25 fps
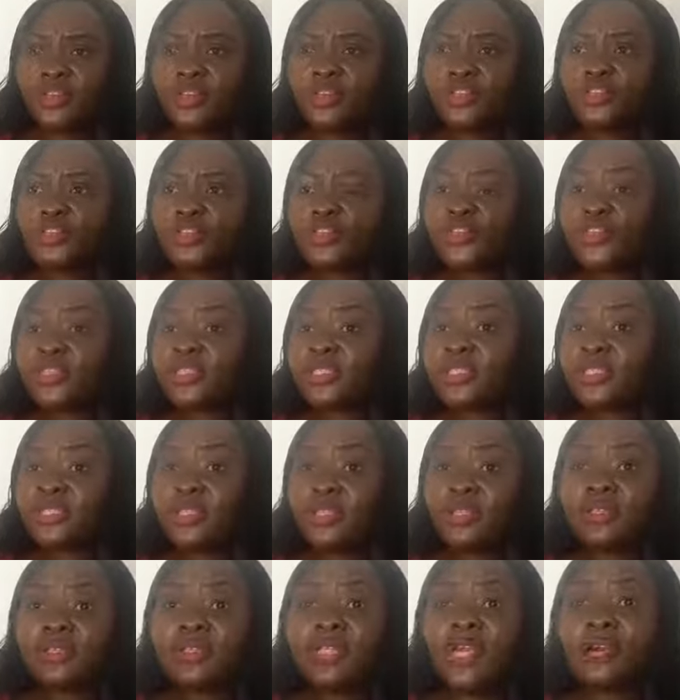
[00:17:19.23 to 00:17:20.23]
Do you
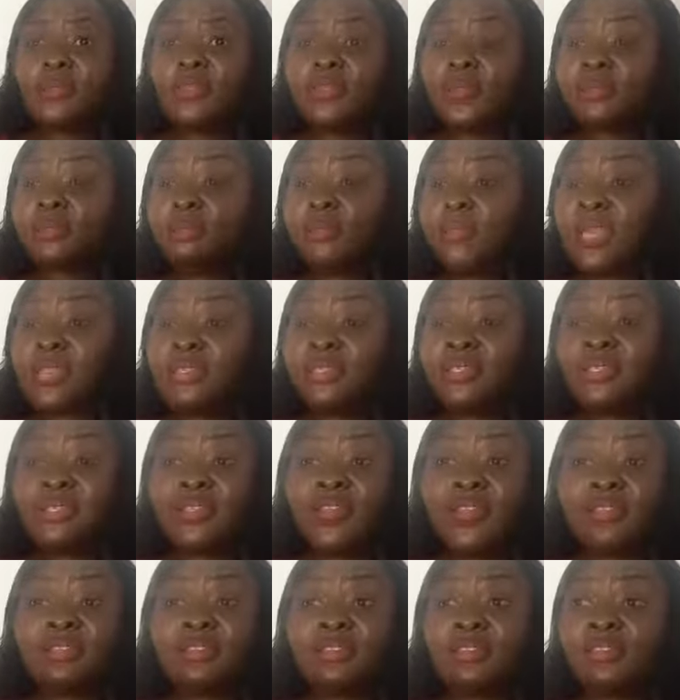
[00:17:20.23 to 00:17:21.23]
sit down and
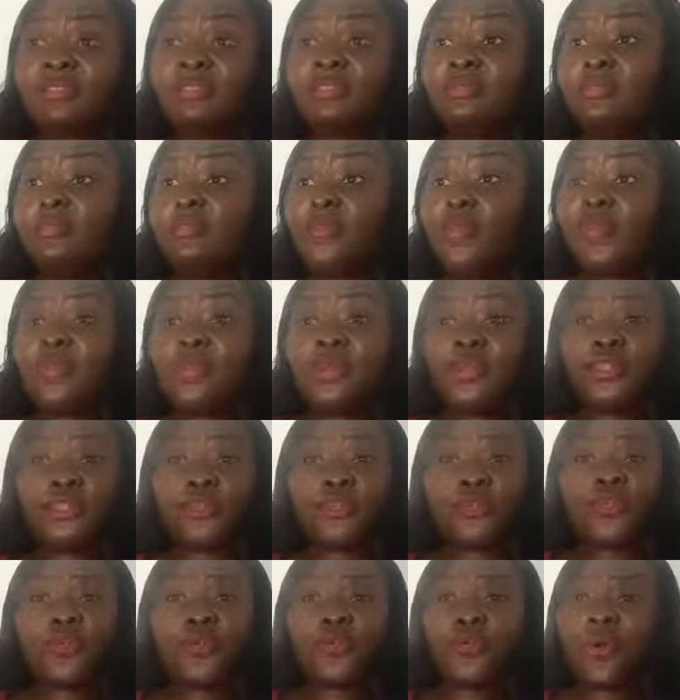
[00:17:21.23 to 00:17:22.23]
meditate in the moment of
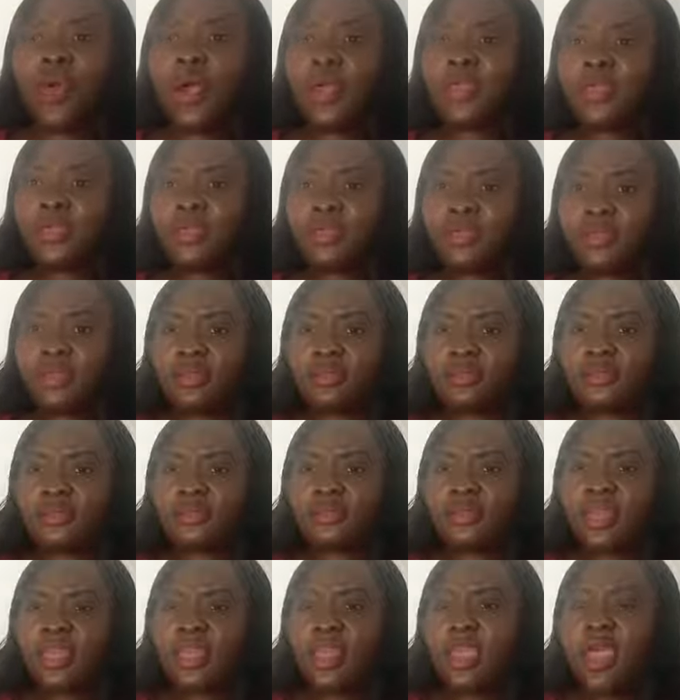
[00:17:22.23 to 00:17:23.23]
quietness
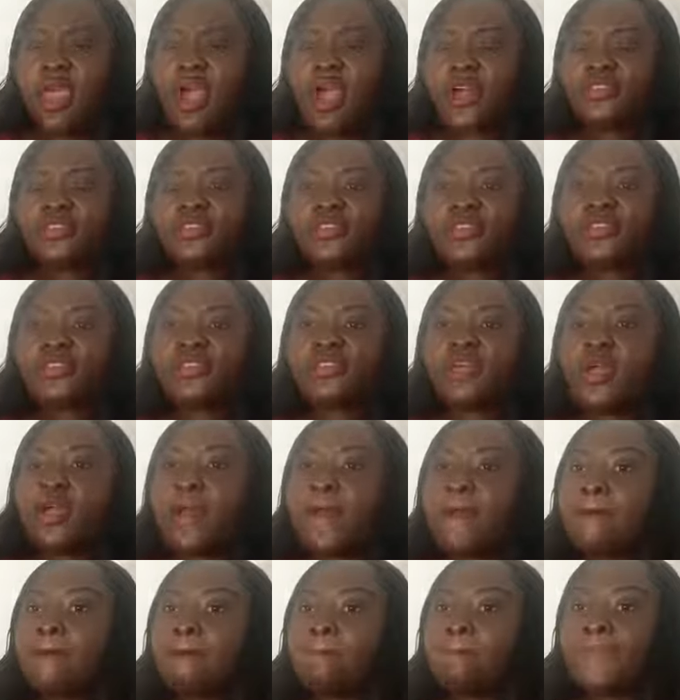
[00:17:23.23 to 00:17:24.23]
and just
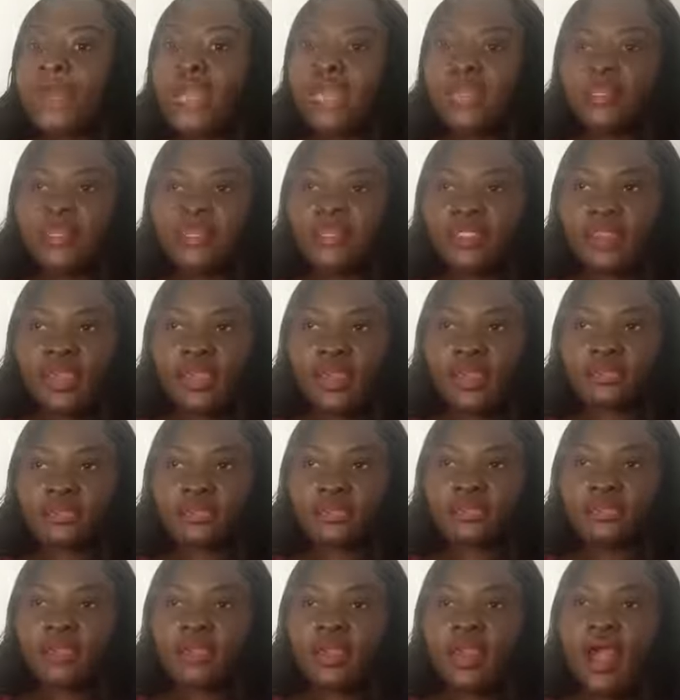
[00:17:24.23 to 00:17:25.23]
meditate
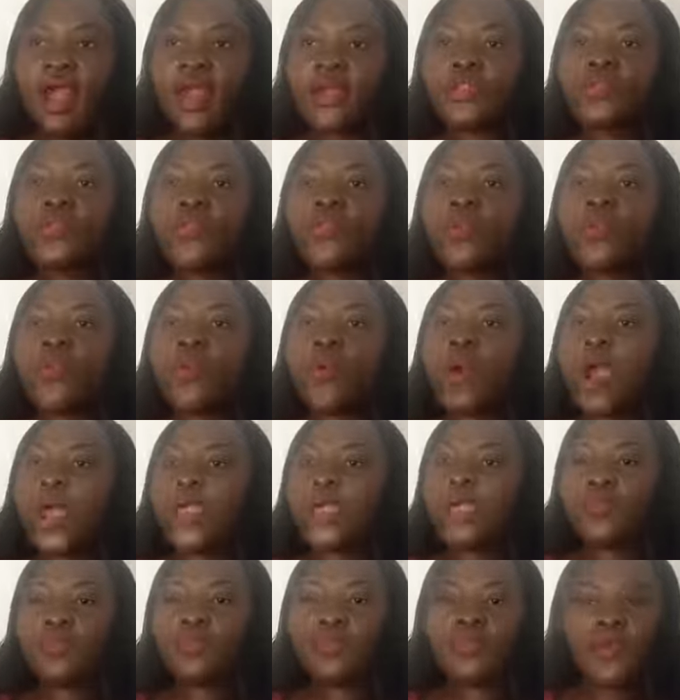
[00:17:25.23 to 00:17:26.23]
and
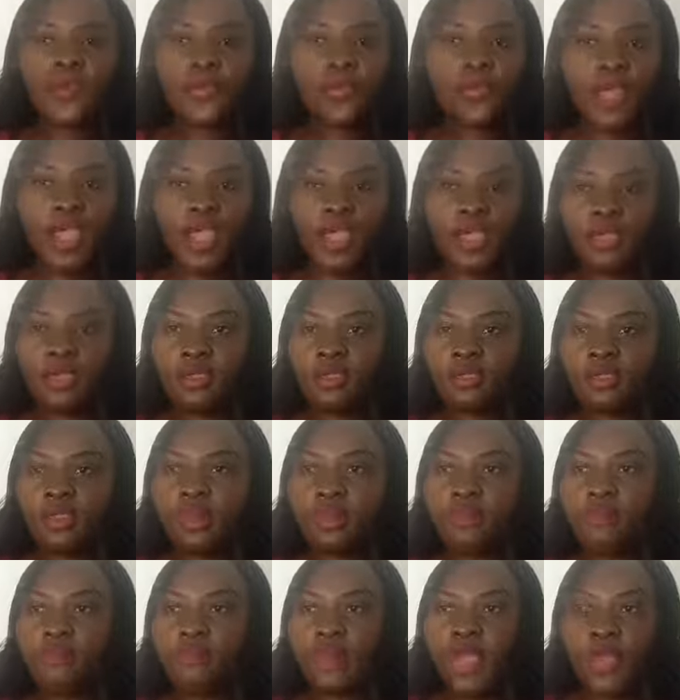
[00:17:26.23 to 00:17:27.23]
wipe away your
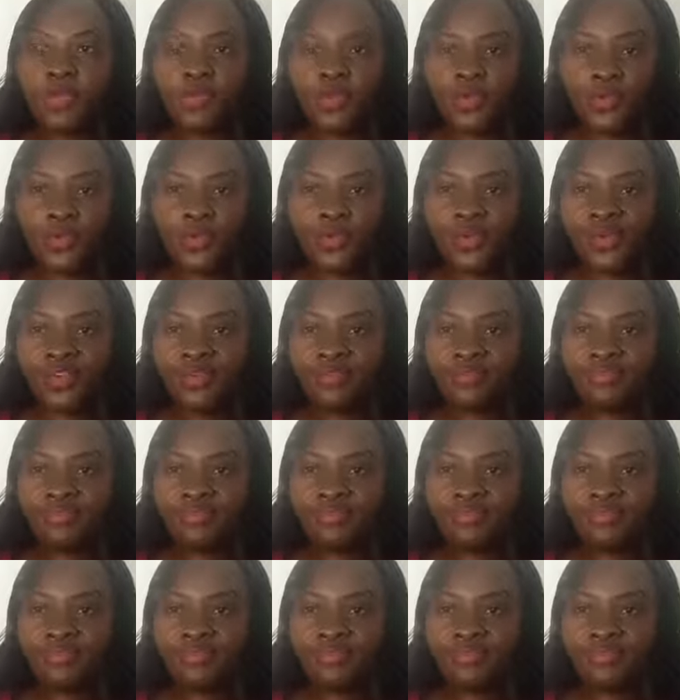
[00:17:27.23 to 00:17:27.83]
memory